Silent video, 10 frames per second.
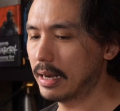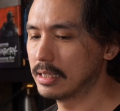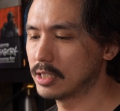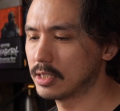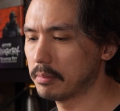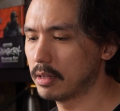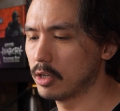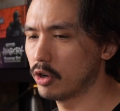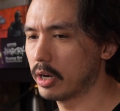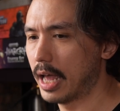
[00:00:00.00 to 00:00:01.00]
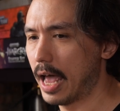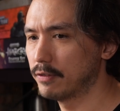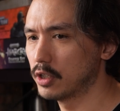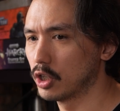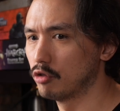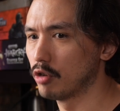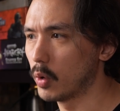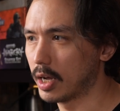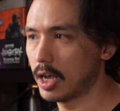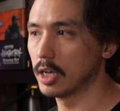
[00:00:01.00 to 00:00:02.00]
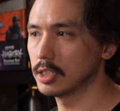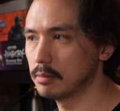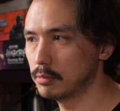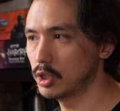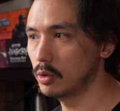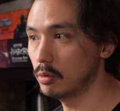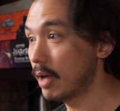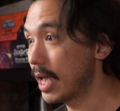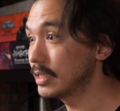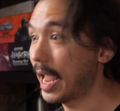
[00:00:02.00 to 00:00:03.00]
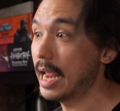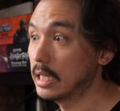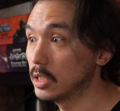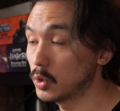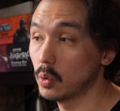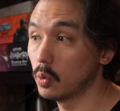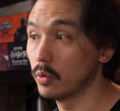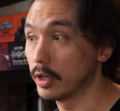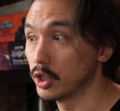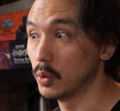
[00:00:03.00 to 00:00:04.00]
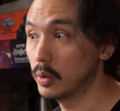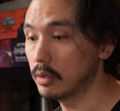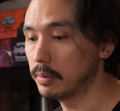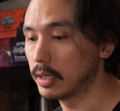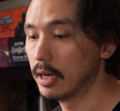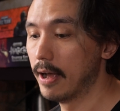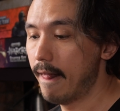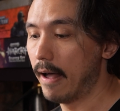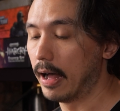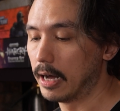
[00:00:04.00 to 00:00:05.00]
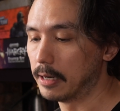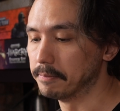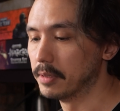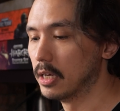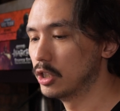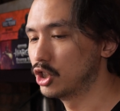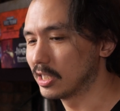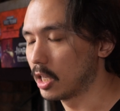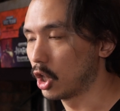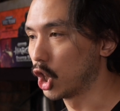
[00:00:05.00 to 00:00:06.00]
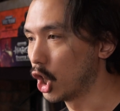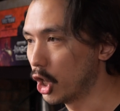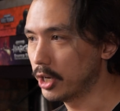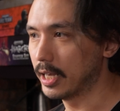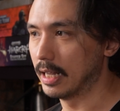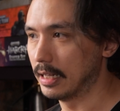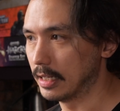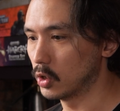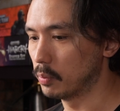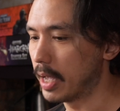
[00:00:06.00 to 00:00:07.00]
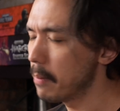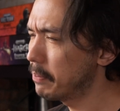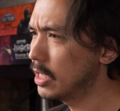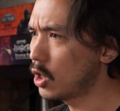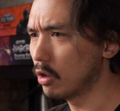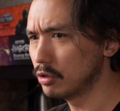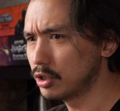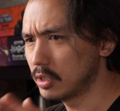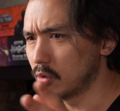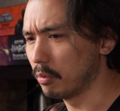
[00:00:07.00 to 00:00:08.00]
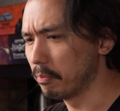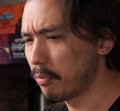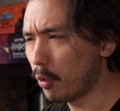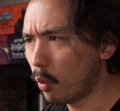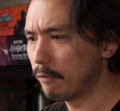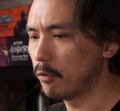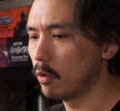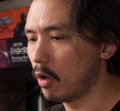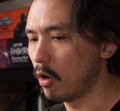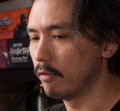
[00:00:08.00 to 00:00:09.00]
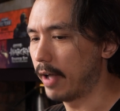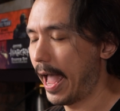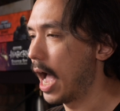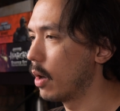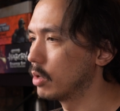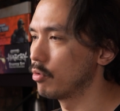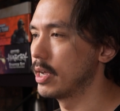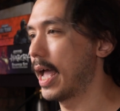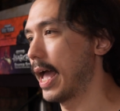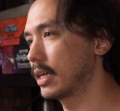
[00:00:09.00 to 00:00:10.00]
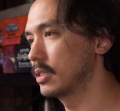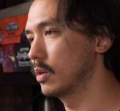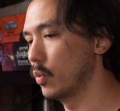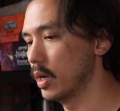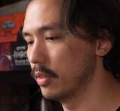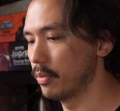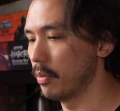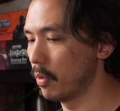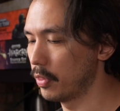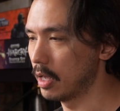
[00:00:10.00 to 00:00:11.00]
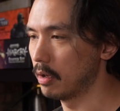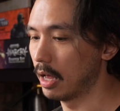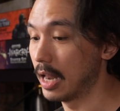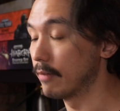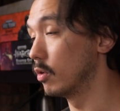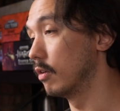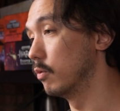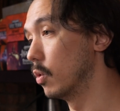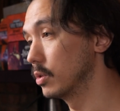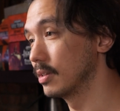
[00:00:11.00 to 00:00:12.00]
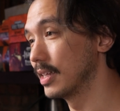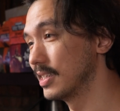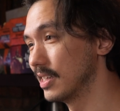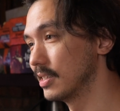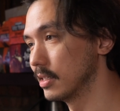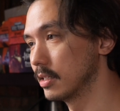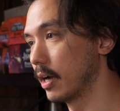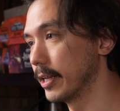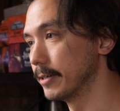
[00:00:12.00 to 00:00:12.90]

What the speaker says: palette is just something that you're going to have to grow accustomed to, as any tool that you will be. Just learn it a little bit and be conscious or thoughtful of how it reacts with the level of water that sits inside